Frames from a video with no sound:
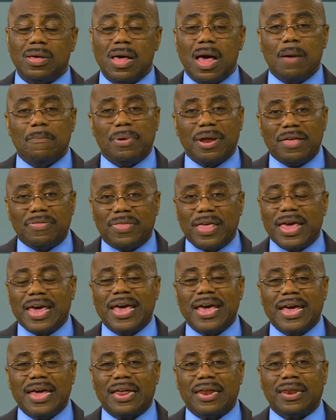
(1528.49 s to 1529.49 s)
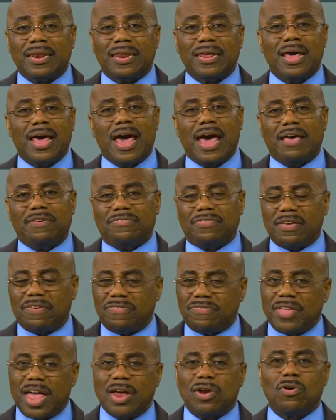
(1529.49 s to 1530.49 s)
But at the end, as they
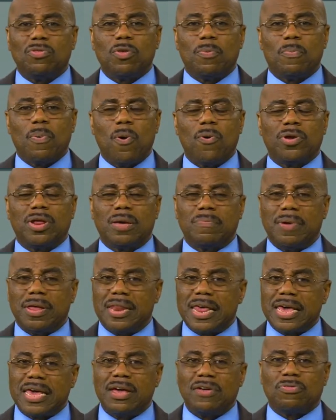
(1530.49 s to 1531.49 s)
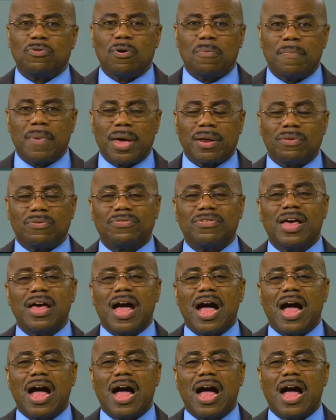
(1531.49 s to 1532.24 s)
stand on the podium and they get their medals,